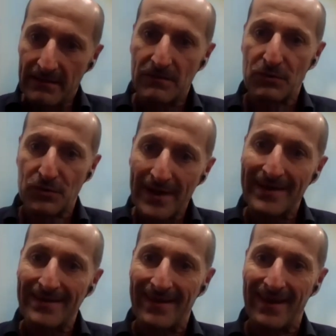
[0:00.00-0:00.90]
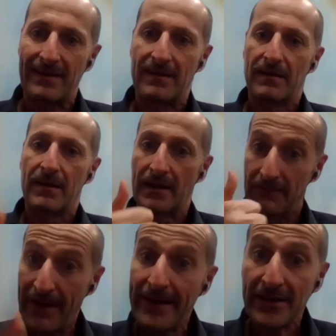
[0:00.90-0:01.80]
to really take
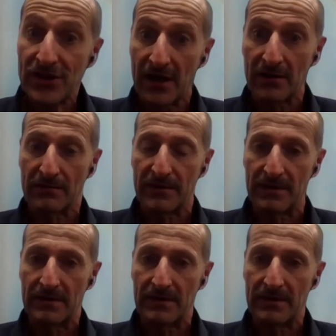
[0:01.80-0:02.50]
advantage out of it,